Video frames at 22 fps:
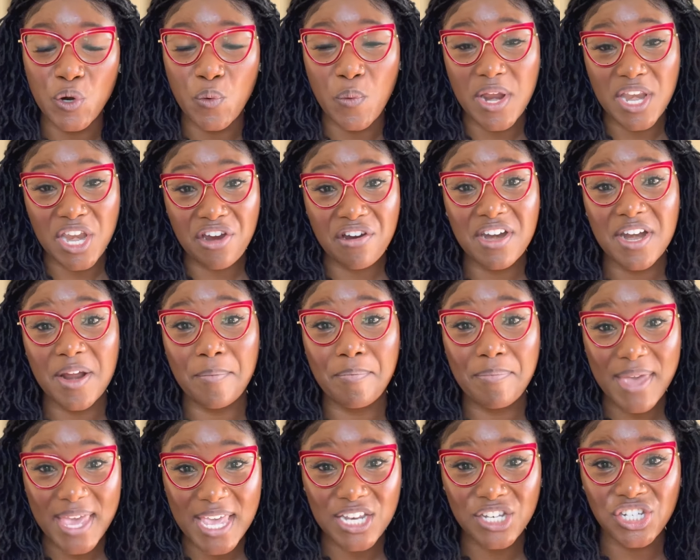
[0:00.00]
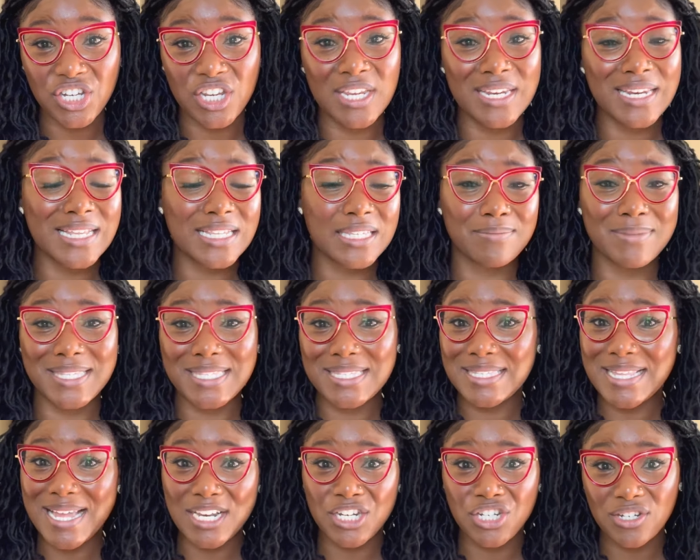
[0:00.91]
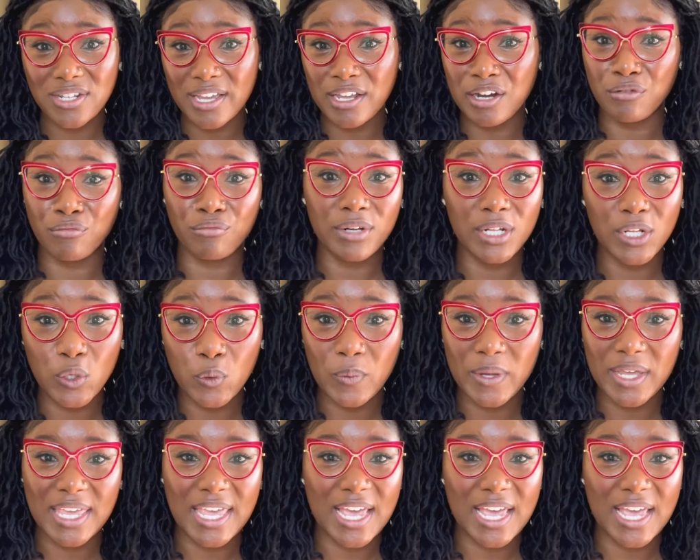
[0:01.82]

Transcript: When you're in a pinch and you need to be snatched together real quick,